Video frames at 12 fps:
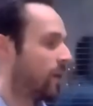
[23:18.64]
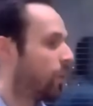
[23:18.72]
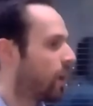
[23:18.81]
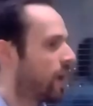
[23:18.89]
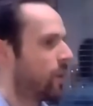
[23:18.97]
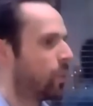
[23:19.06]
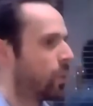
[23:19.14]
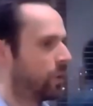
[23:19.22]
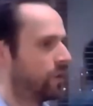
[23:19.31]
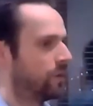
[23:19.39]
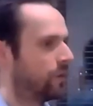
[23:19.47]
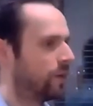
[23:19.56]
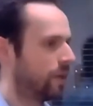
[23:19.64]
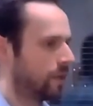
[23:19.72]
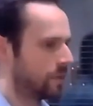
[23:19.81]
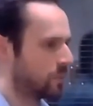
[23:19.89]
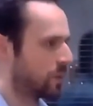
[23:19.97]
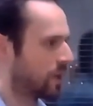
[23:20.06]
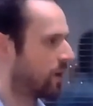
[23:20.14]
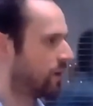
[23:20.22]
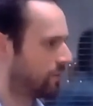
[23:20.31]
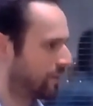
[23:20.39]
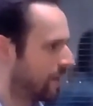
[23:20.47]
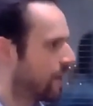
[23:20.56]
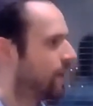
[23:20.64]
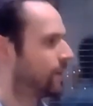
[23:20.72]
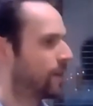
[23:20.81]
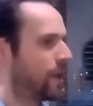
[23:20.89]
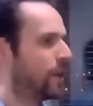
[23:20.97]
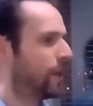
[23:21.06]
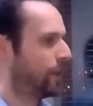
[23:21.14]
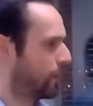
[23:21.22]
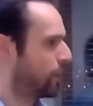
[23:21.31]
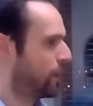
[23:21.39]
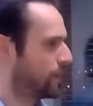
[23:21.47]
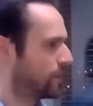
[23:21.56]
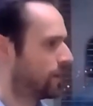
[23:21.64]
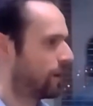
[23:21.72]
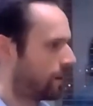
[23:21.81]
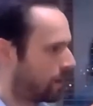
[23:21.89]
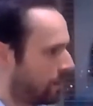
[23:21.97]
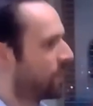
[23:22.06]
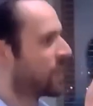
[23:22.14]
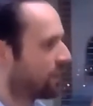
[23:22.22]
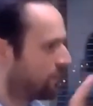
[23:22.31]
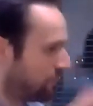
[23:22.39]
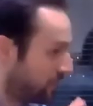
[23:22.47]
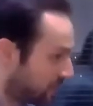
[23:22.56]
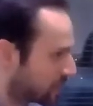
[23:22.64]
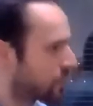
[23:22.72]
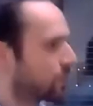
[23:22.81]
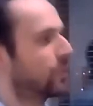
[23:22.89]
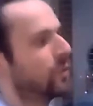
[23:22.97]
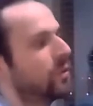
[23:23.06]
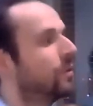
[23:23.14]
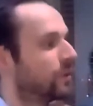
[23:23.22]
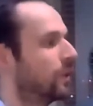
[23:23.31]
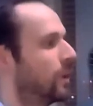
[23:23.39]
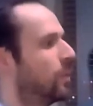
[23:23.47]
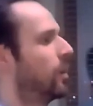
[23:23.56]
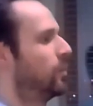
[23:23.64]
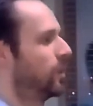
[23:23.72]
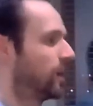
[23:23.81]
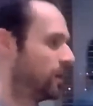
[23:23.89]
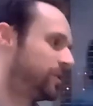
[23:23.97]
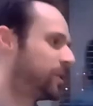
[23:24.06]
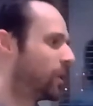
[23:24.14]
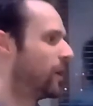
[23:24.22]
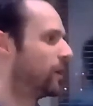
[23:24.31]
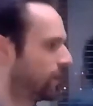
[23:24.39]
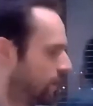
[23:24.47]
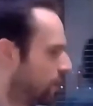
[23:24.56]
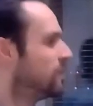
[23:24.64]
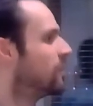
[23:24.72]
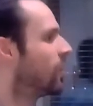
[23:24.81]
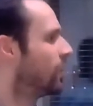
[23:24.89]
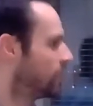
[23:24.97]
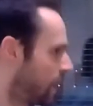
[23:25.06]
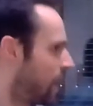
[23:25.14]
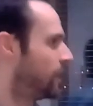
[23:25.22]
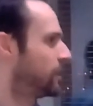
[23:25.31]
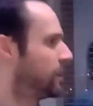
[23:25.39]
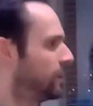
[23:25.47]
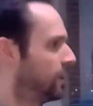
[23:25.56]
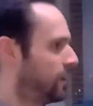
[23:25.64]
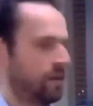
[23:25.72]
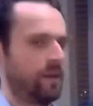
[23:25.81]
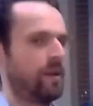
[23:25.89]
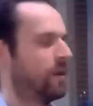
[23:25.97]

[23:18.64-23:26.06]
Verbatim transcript: in a way what we're doing is we're kind of taking the things that are visceral to the public and showing that they're not actually